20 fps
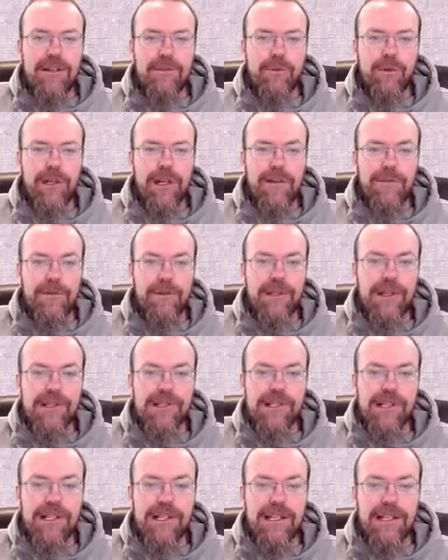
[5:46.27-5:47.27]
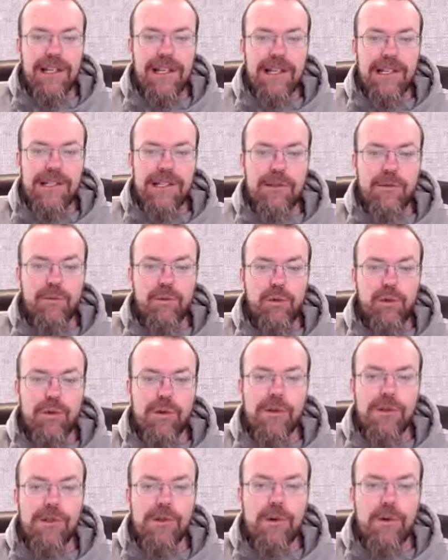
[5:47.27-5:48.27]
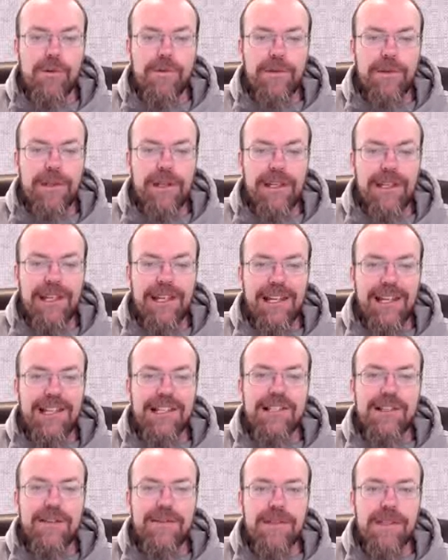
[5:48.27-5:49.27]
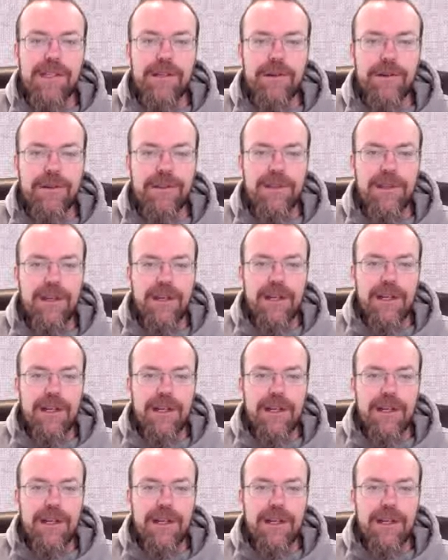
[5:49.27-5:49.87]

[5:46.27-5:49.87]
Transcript: whatever this city is, rules over the kings of the earth.